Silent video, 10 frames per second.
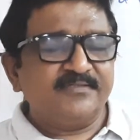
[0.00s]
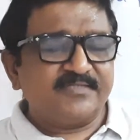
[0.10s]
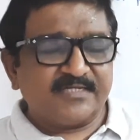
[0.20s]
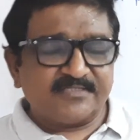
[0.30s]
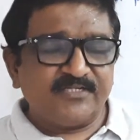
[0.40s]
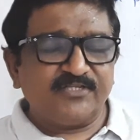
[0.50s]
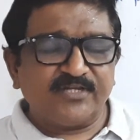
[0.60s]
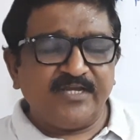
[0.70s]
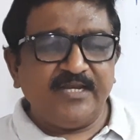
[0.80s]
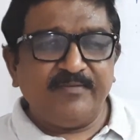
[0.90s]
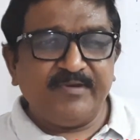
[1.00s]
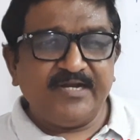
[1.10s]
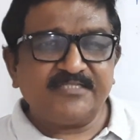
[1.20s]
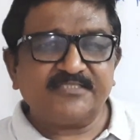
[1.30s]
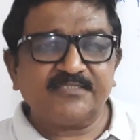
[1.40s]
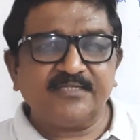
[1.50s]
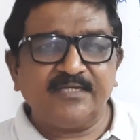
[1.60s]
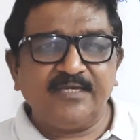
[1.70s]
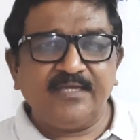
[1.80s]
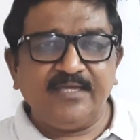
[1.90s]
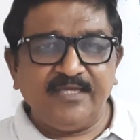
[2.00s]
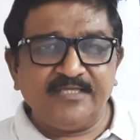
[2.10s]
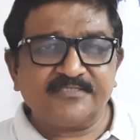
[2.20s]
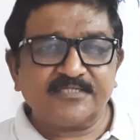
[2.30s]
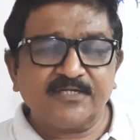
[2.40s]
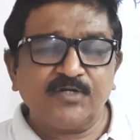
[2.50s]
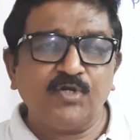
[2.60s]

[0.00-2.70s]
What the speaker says: 63 elements is